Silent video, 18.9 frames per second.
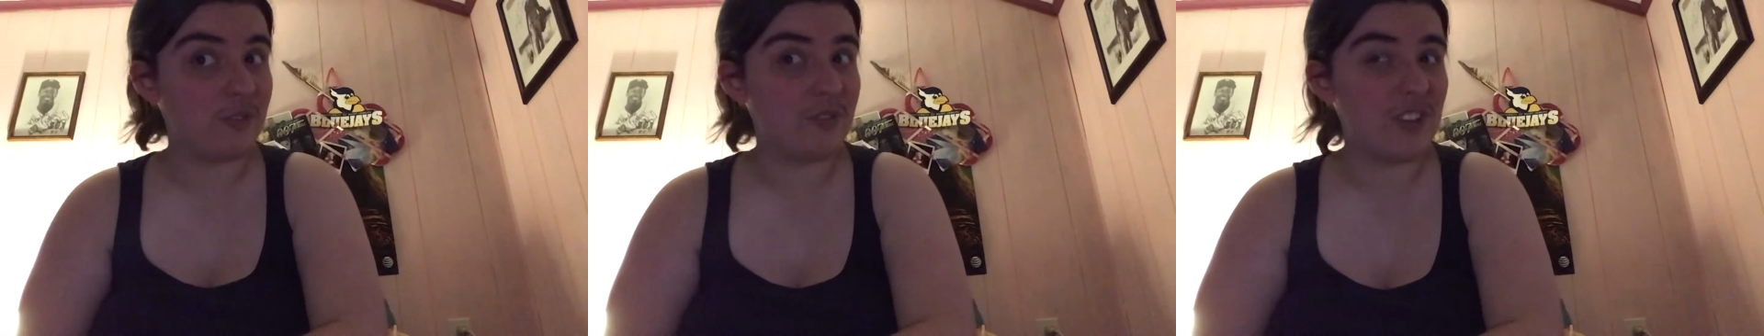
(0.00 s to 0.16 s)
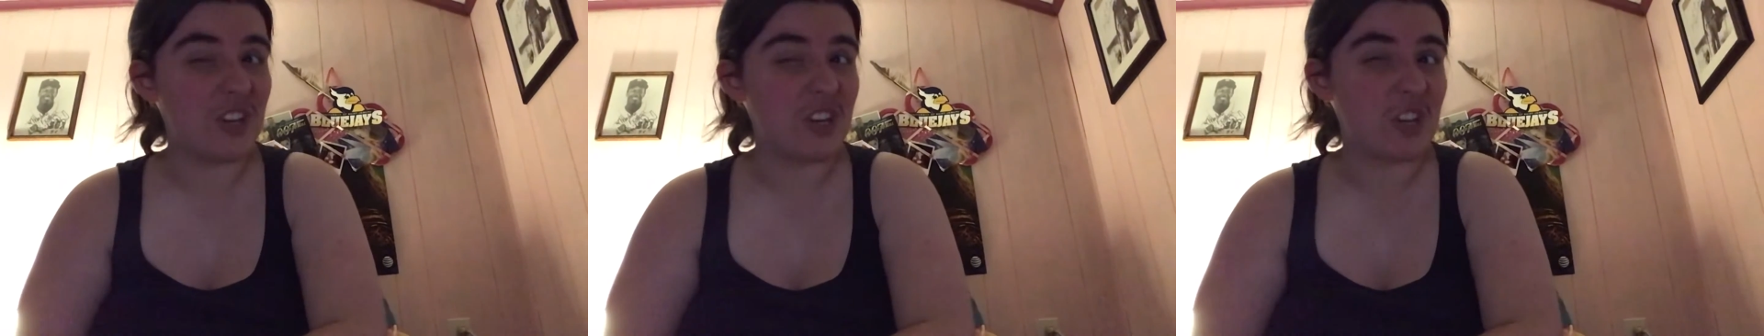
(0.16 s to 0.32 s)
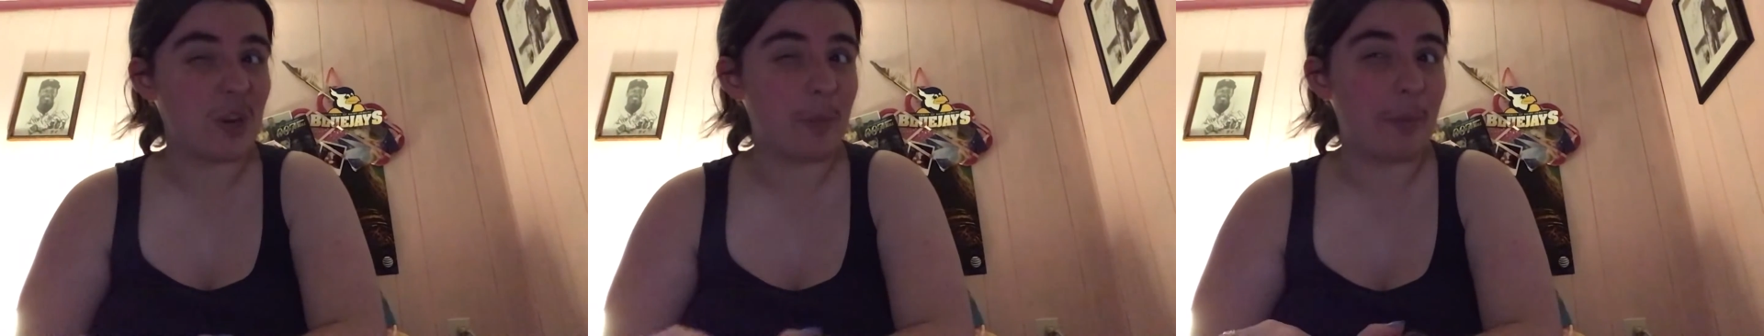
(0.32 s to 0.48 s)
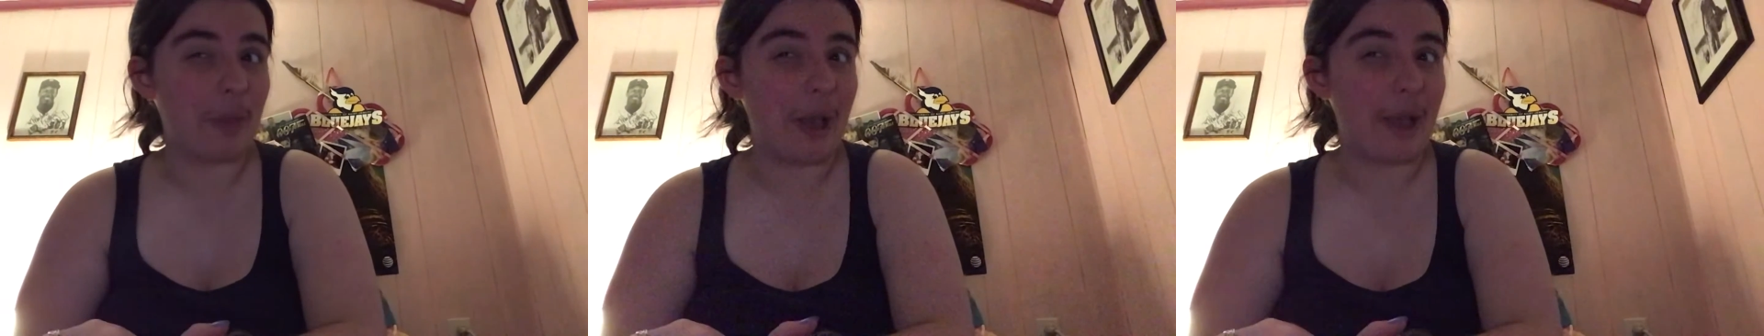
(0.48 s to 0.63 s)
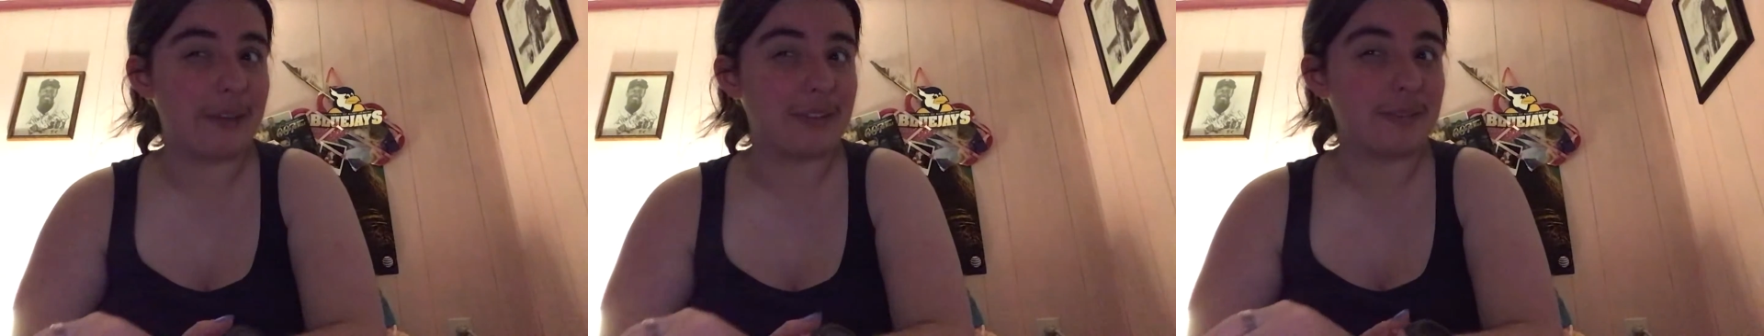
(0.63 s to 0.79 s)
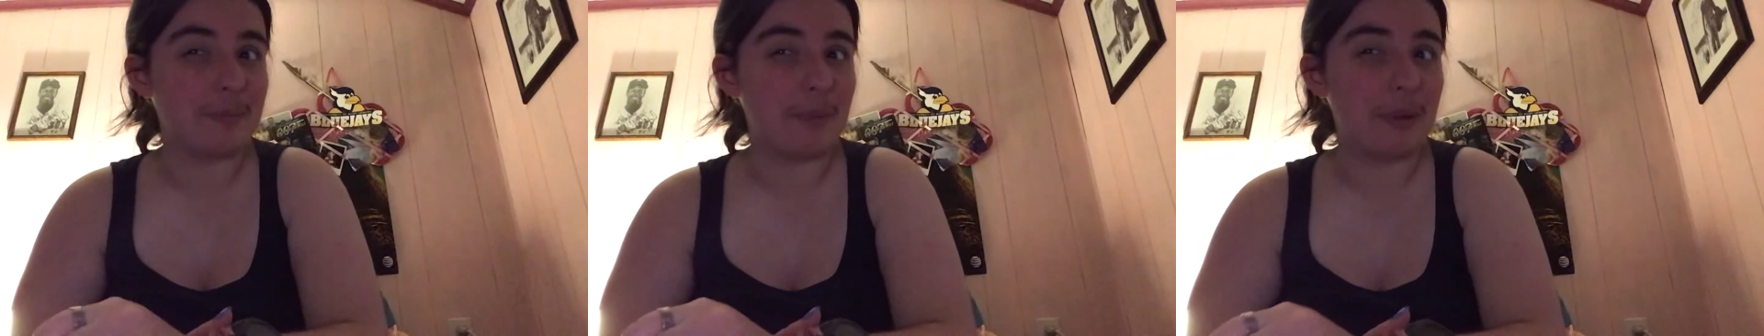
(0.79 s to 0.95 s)
finish up
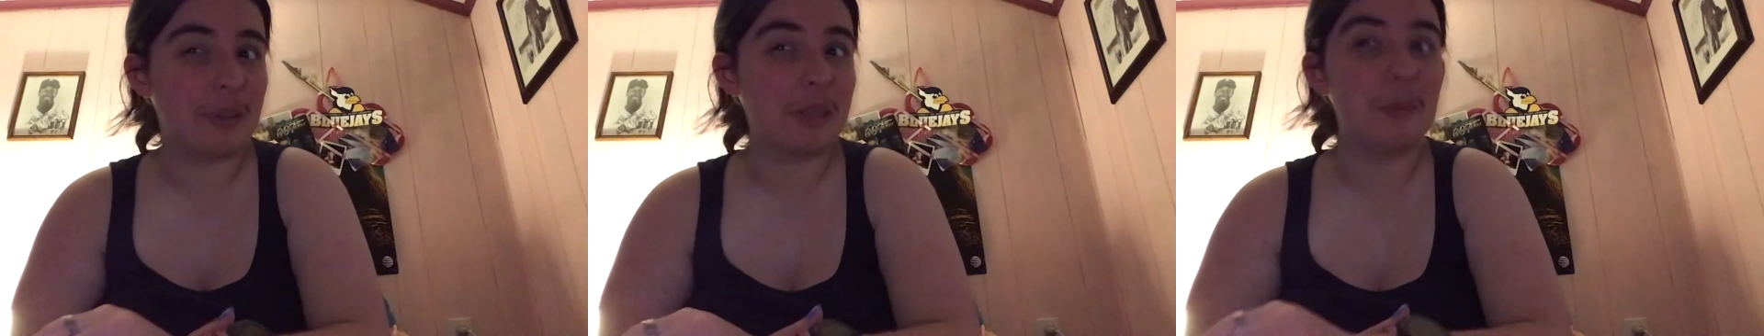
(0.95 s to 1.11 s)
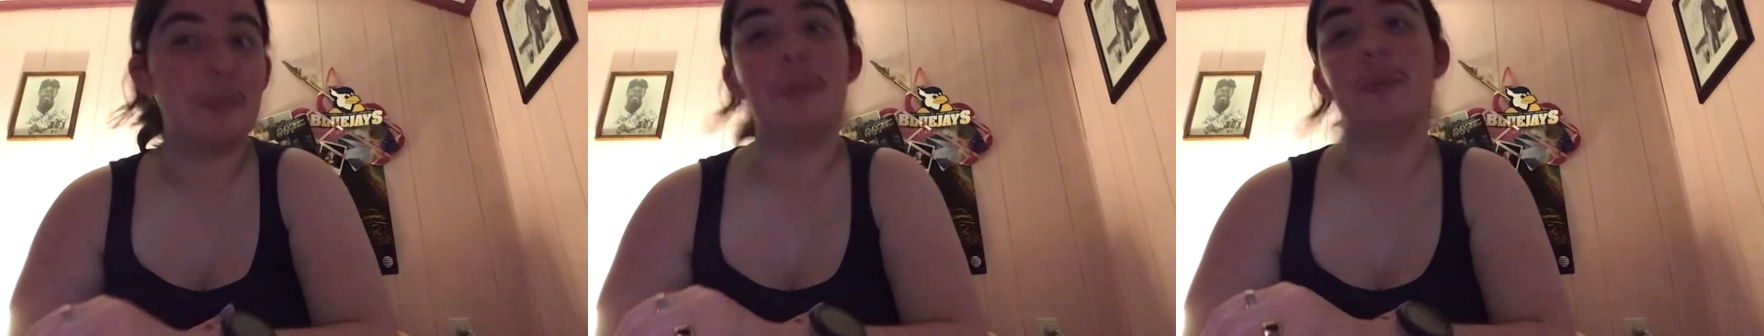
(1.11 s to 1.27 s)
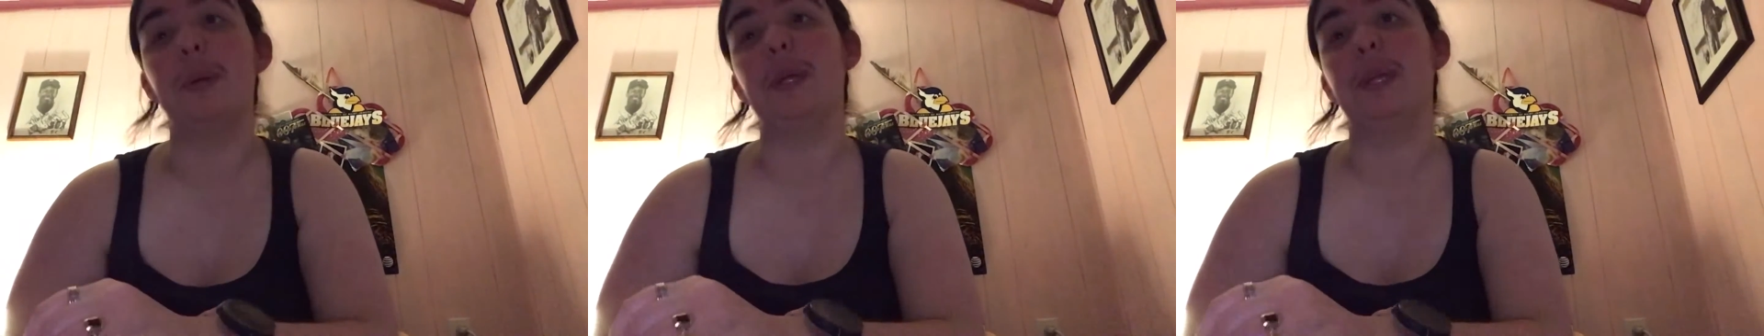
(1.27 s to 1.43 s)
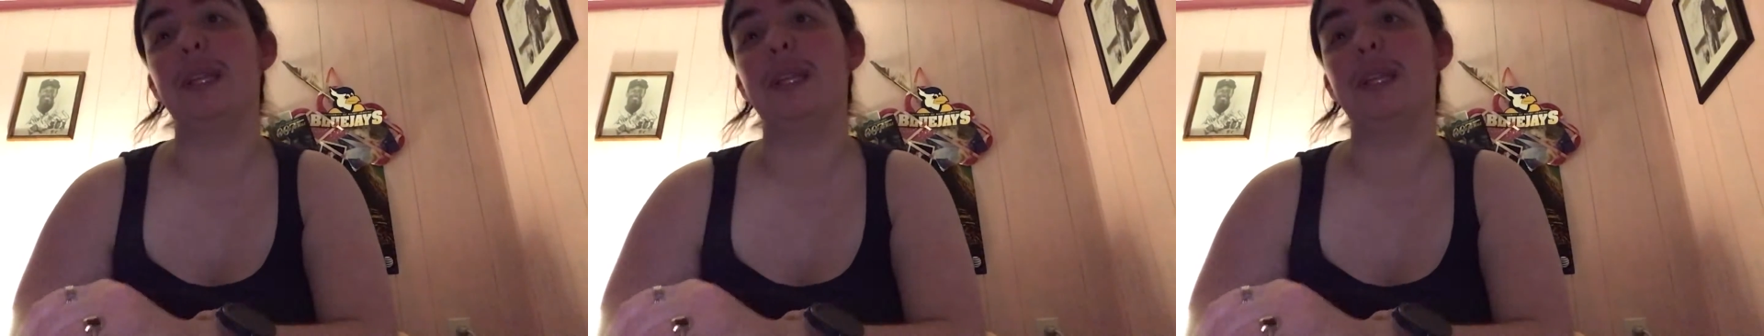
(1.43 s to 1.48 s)
last month, but